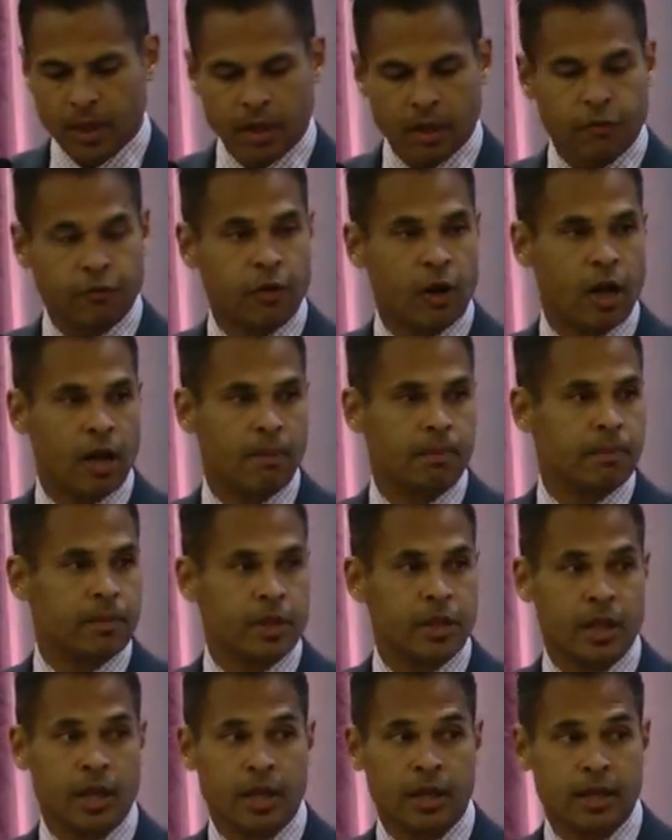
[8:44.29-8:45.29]
From
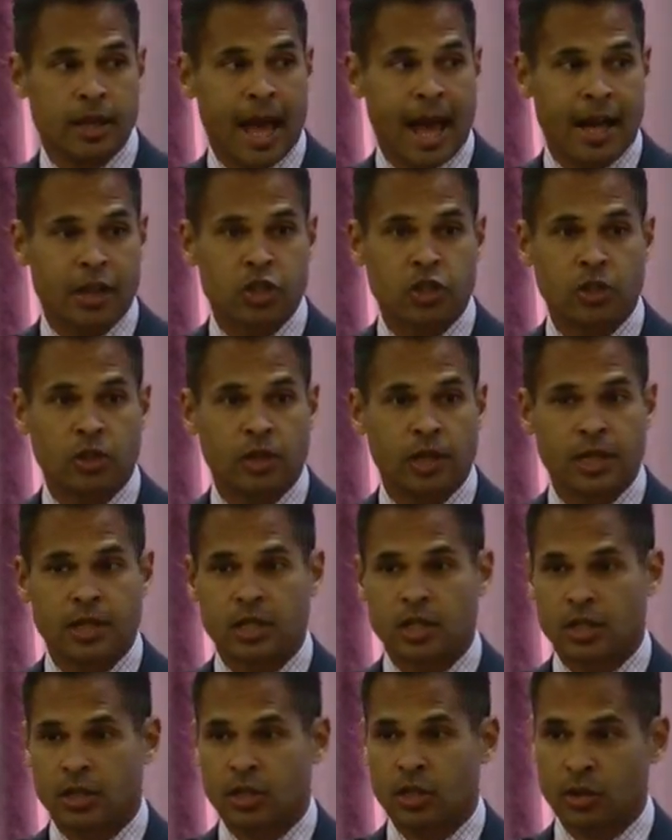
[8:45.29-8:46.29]
the National
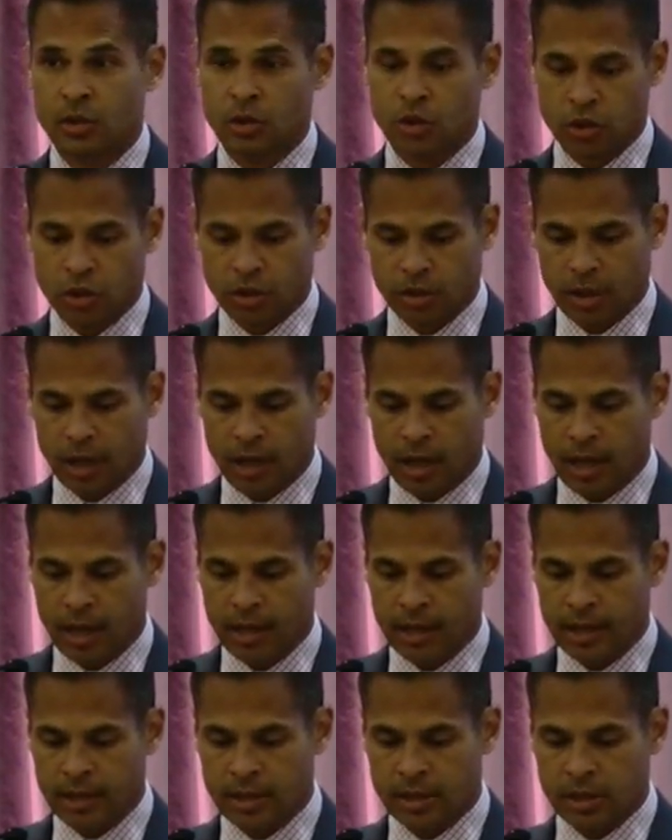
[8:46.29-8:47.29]

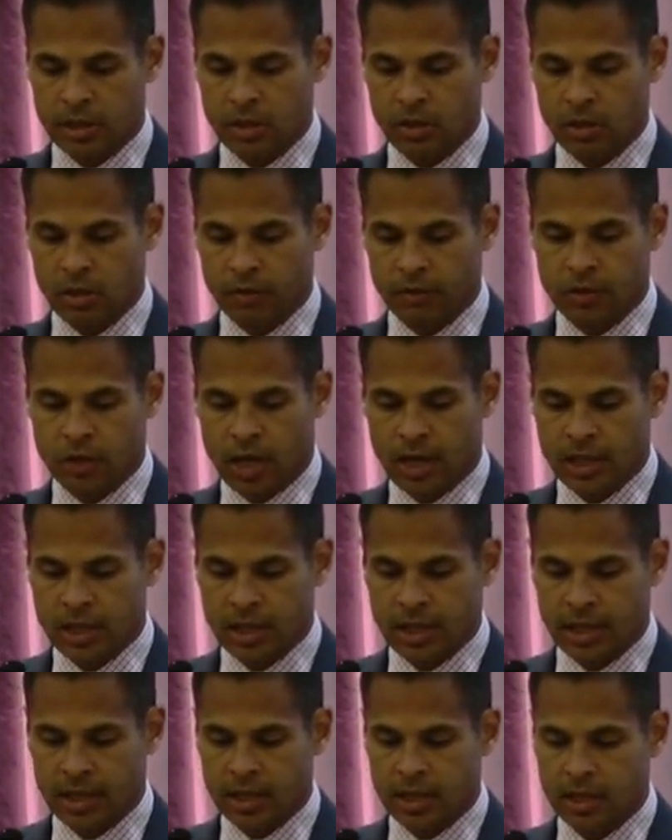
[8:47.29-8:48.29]
Institute of
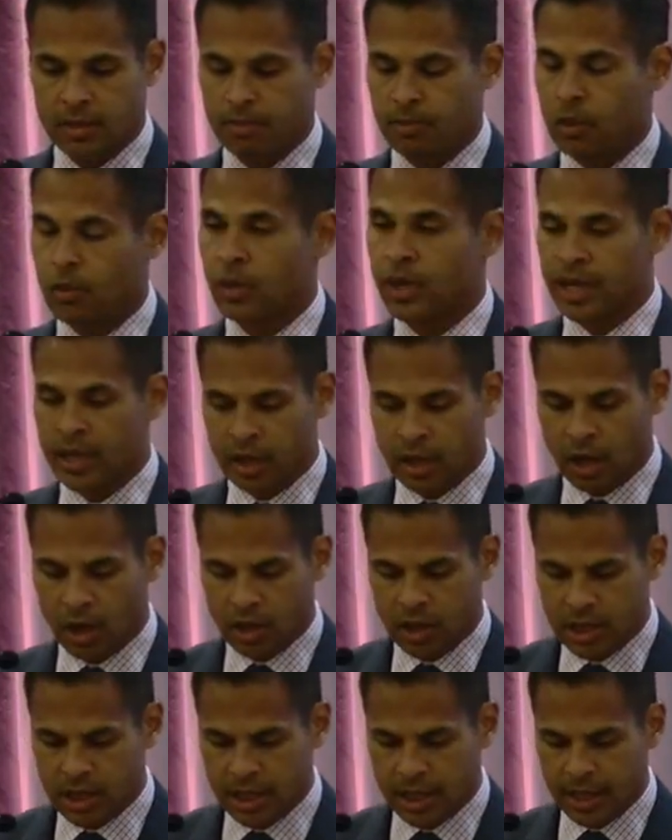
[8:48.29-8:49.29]
Justice, Marie
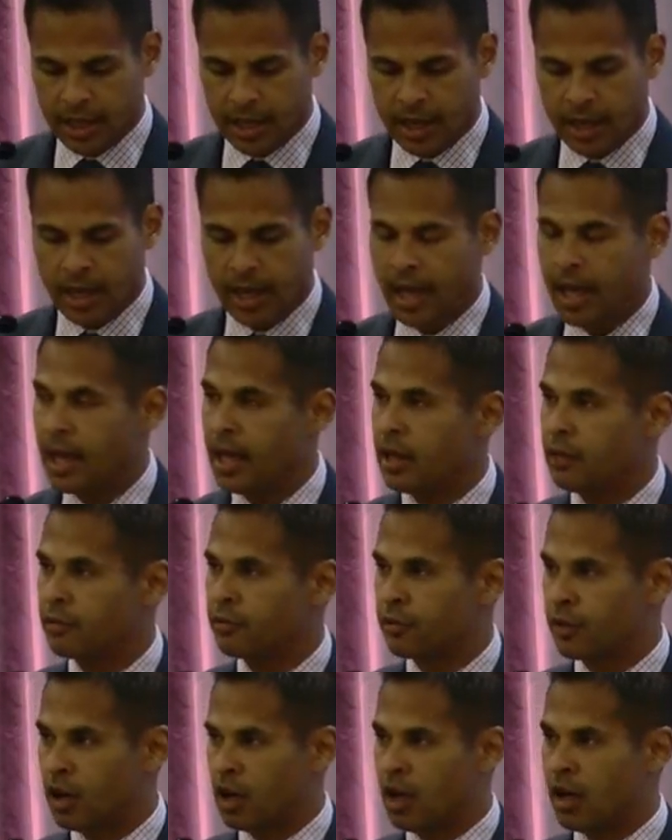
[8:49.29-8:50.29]
Garcia, and
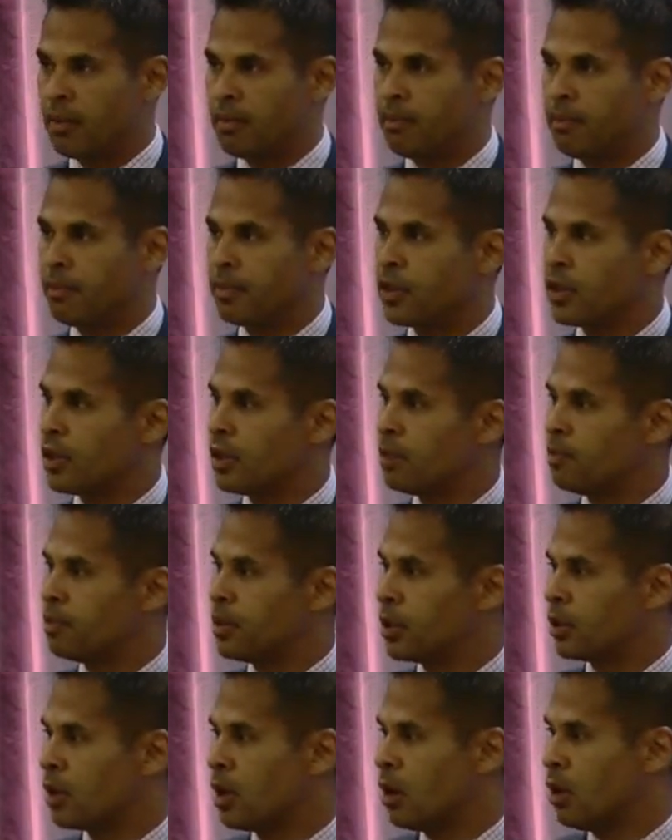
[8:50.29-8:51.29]
from the
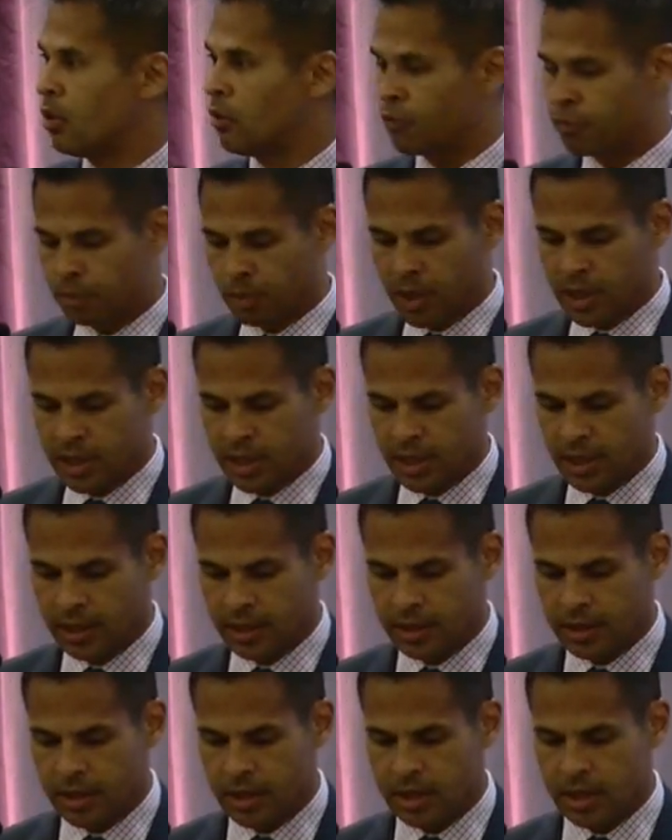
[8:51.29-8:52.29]
Bureau of
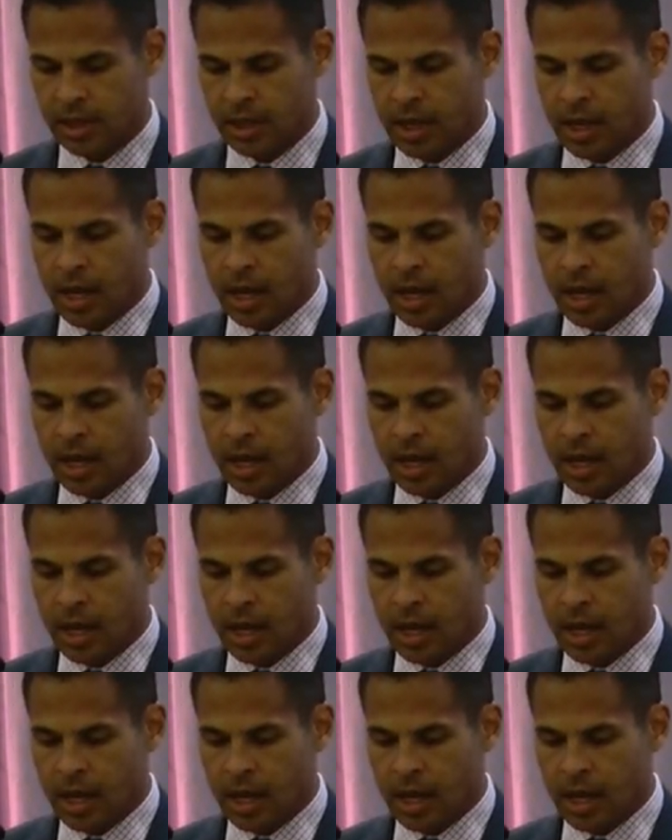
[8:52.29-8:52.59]
Prisons,